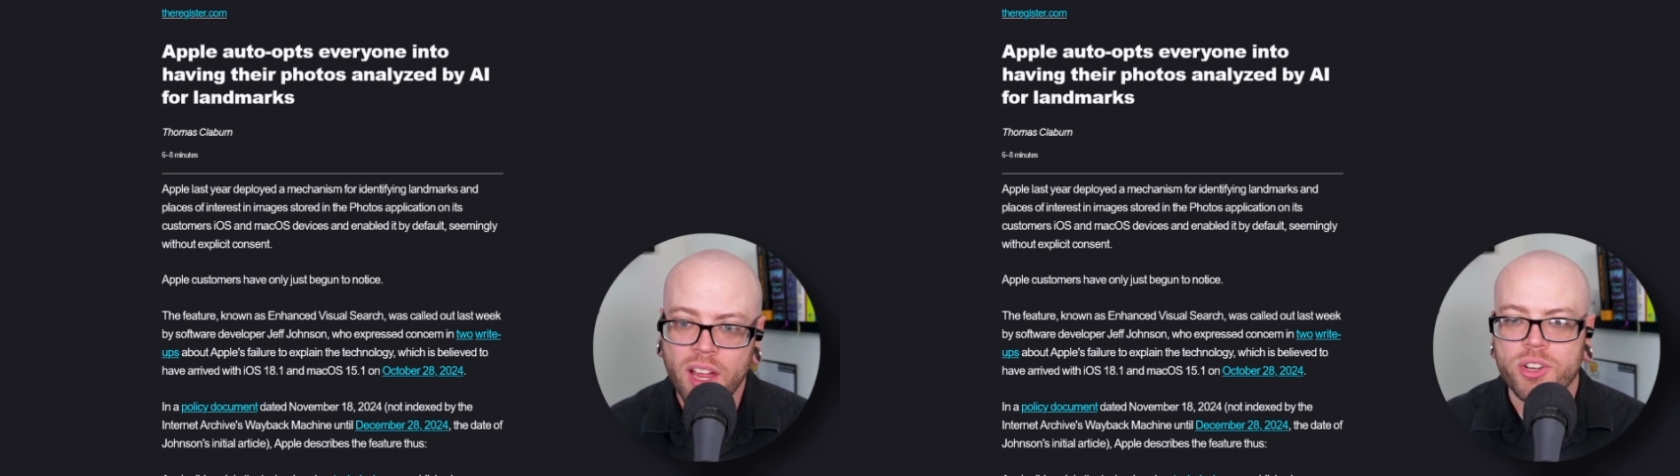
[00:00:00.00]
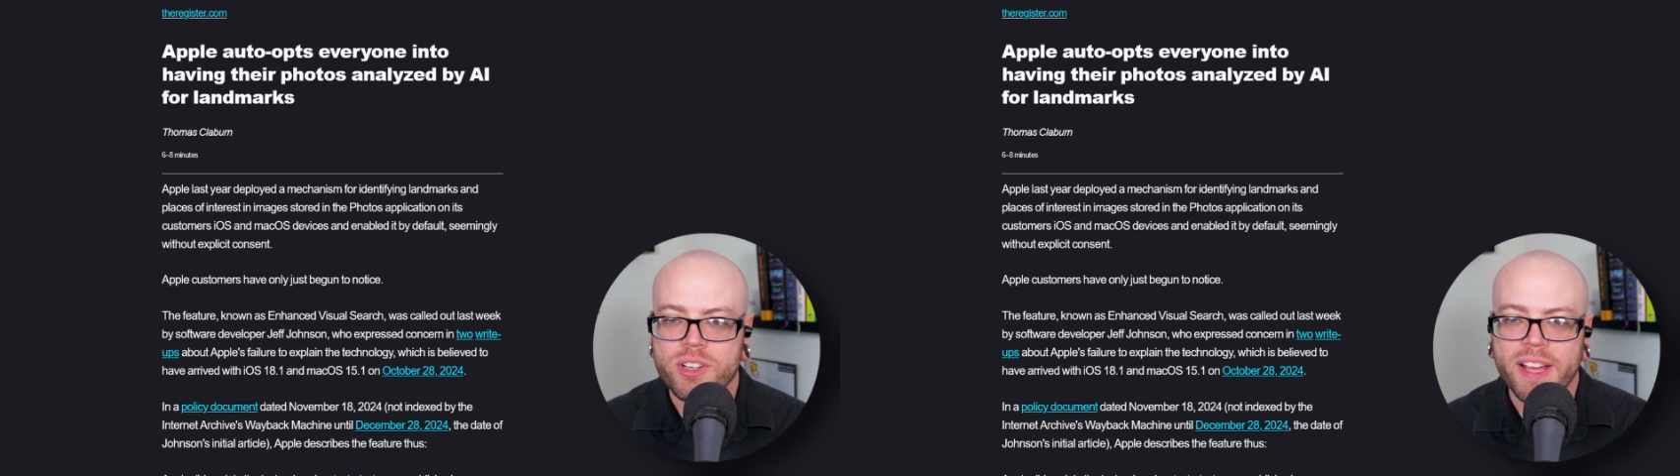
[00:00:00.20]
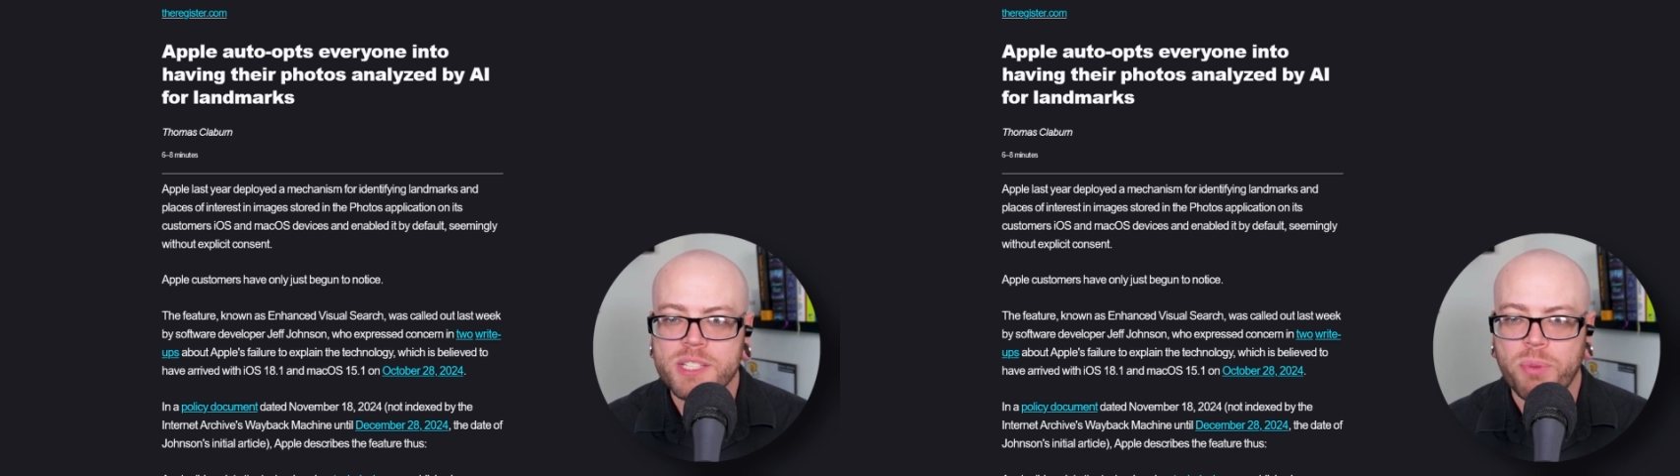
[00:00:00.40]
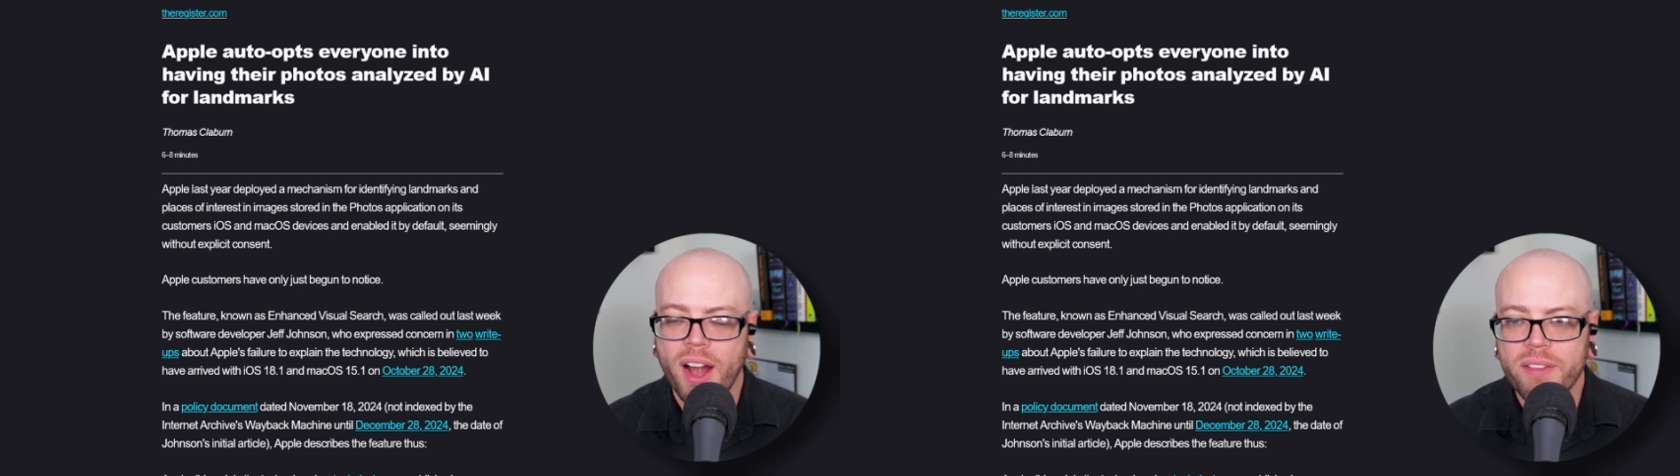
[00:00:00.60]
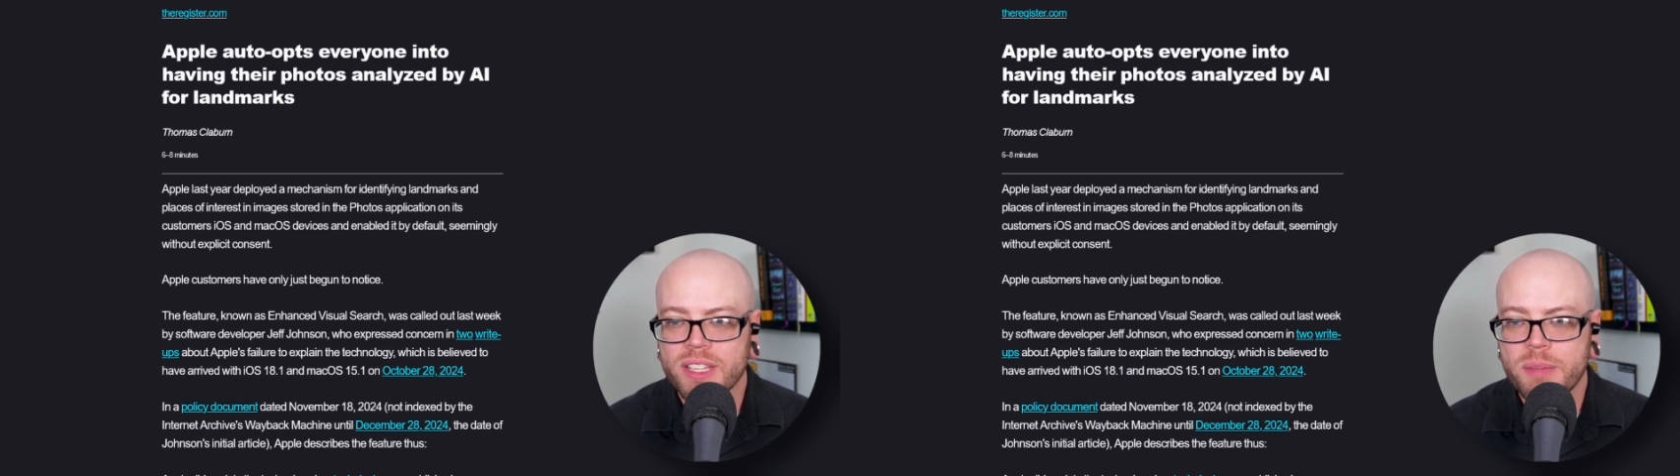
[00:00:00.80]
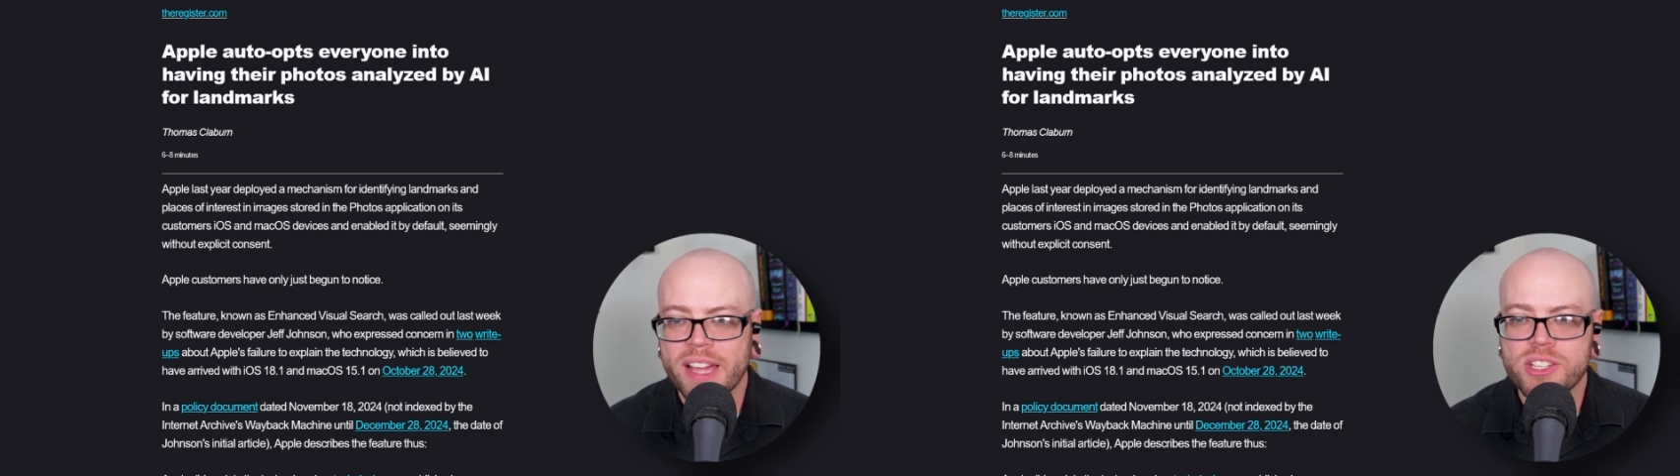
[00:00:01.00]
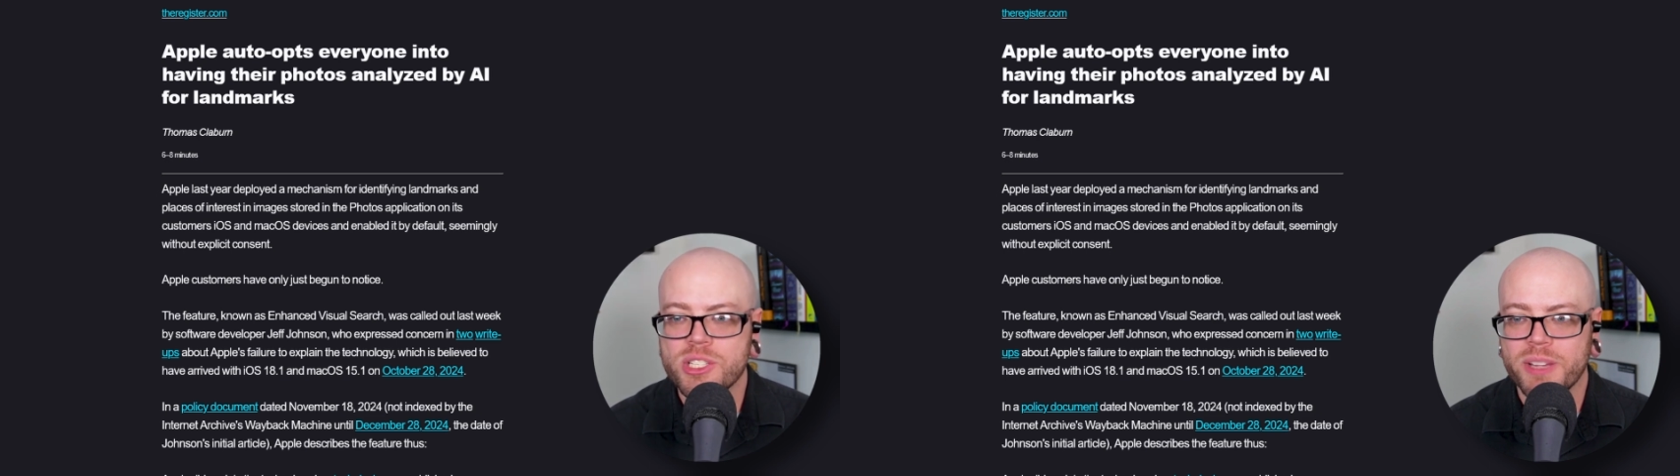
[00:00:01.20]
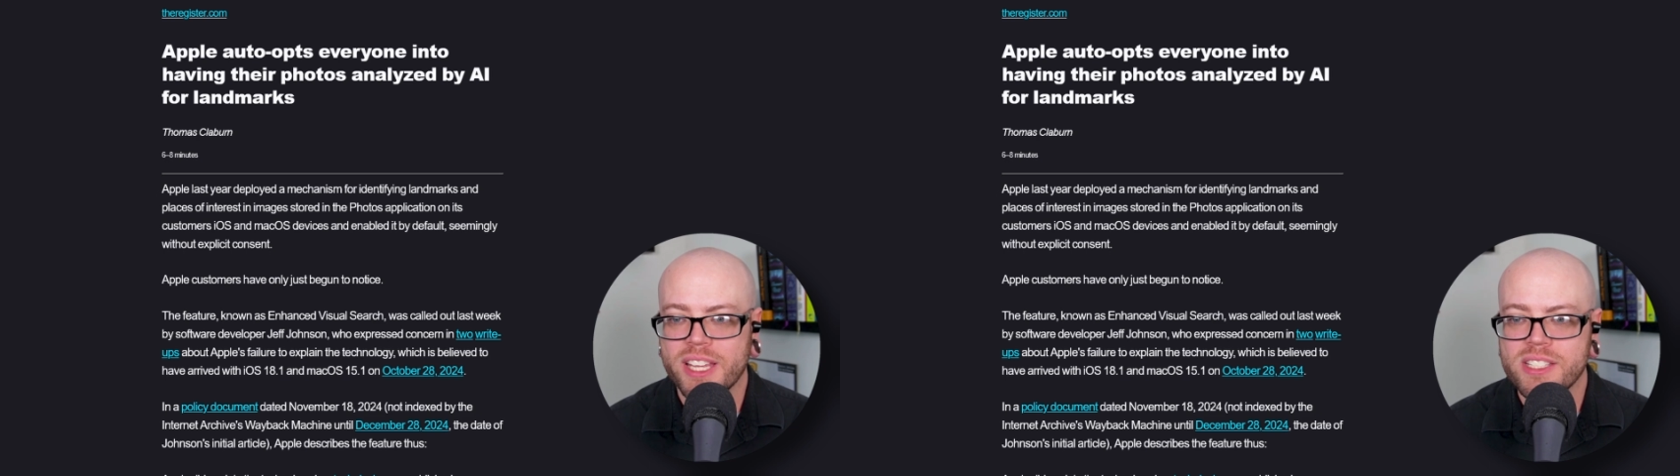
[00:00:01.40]
Your device privately
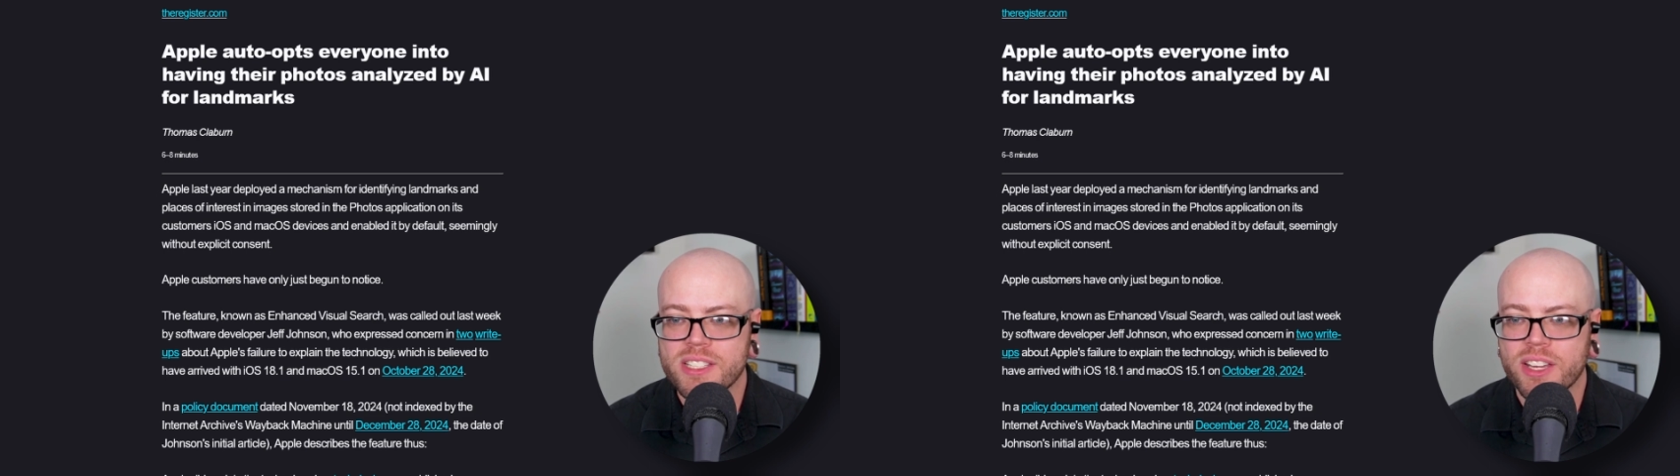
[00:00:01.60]
matches places